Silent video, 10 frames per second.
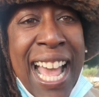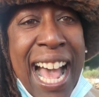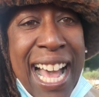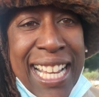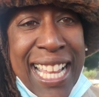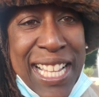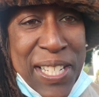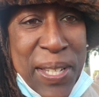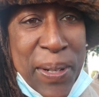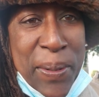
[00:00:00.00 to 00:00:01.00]
eye
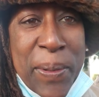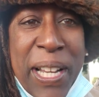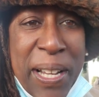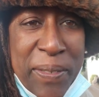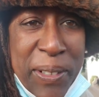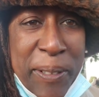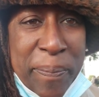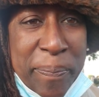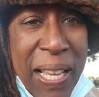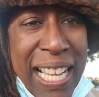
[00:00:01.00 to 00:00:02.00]
cancer recover
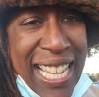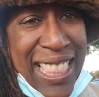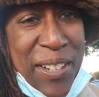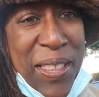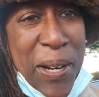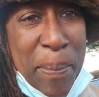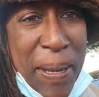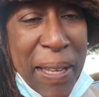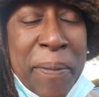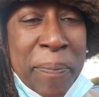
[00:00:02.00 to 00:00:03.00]
and get their
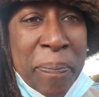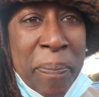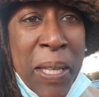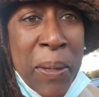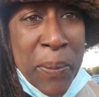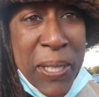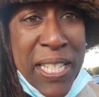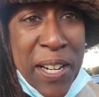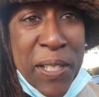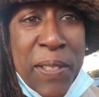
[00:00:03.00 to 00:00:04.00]
therapy, which
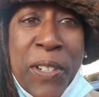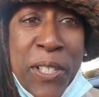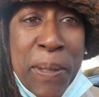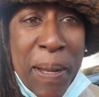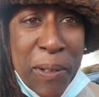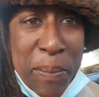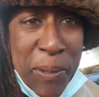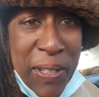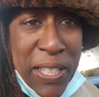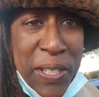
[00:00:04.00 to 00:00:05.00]
starts first by
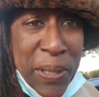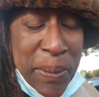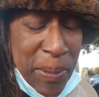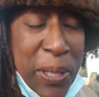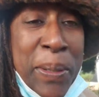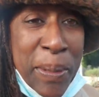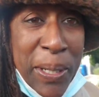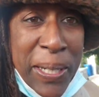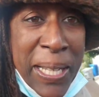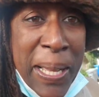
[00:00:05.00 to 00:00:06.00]
removing the
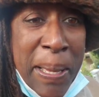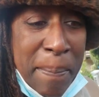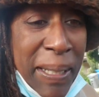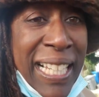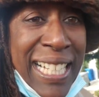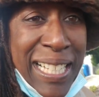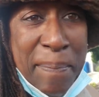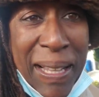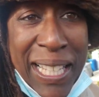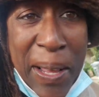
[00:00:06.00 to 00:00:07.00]
tumor, malignant
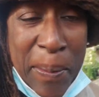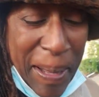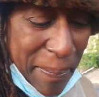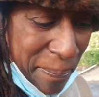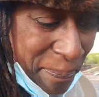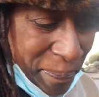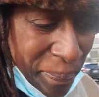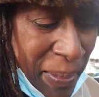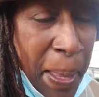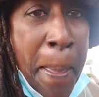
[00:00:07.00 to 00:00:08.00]
melanoma.
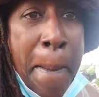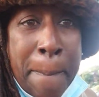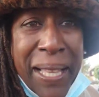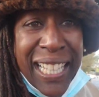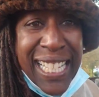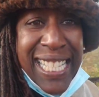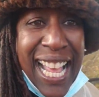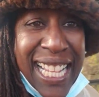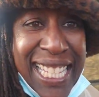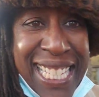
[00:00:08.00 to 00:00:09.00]
But let's
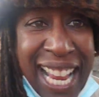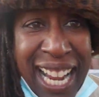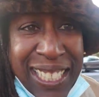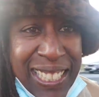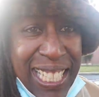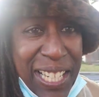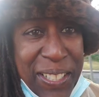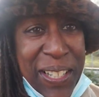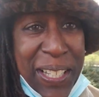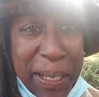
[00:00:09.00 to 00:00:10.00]
not start the year
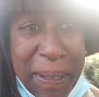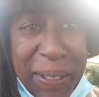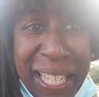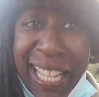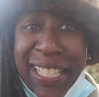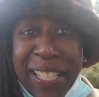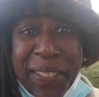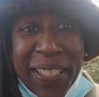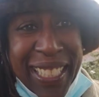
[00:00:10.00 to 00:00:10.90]
talking about cancer,